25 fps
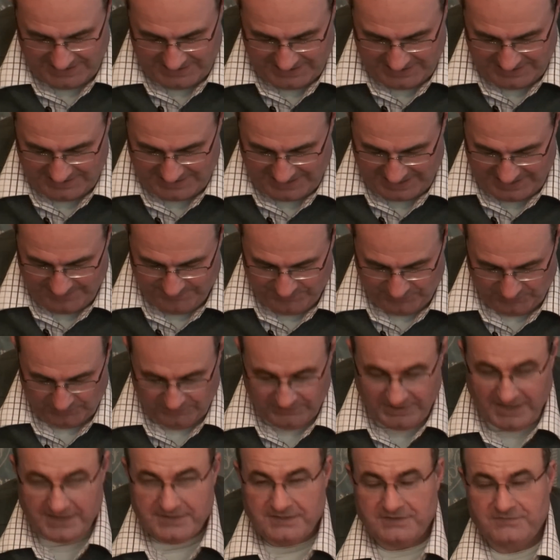in April
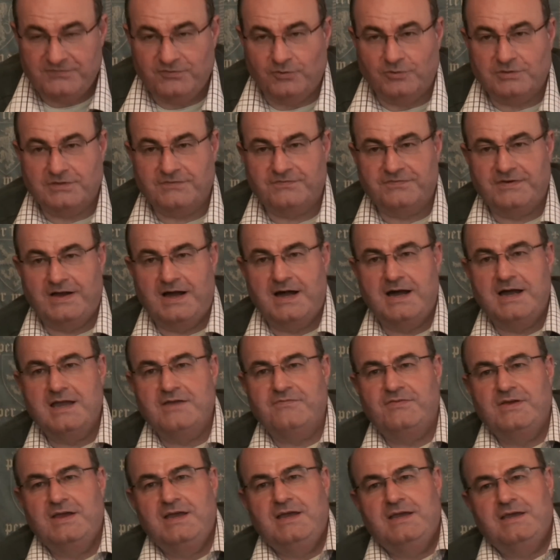
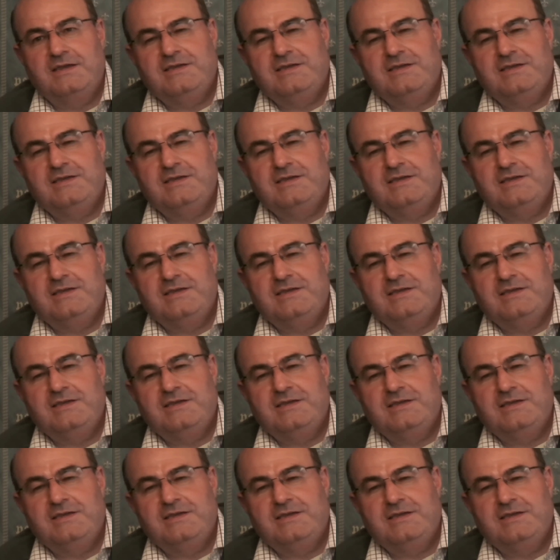1945.